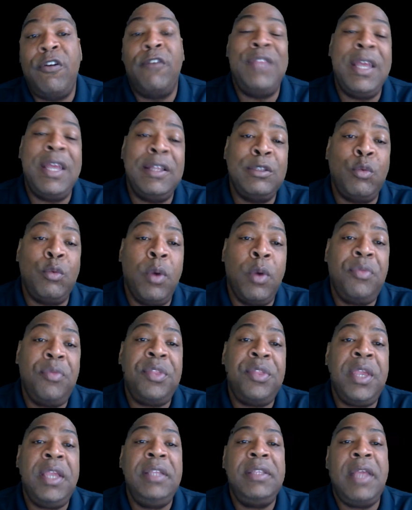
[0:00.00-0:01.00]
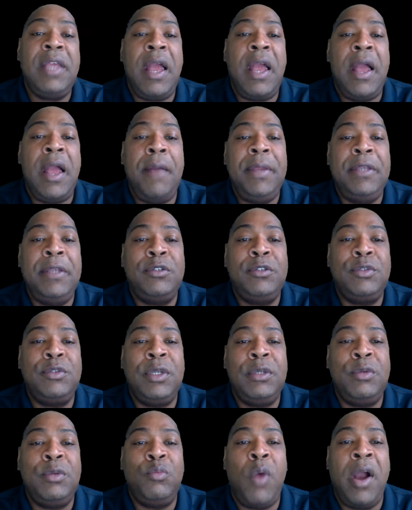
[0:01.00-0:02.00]
Now, the one thing that I'm
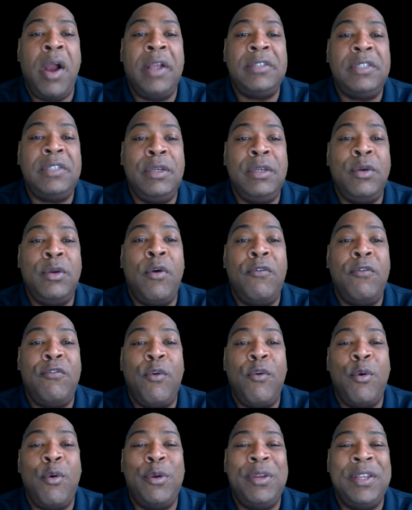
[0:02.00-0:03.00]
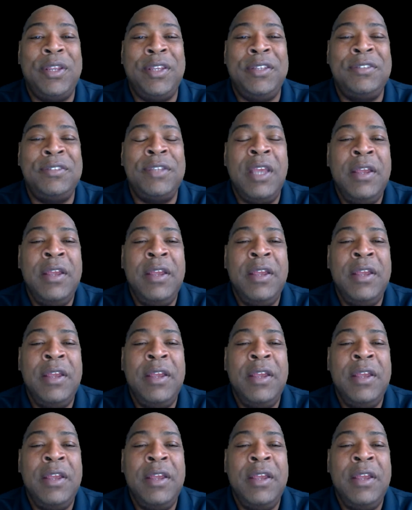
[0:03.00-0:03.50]
interested in watching going forward is,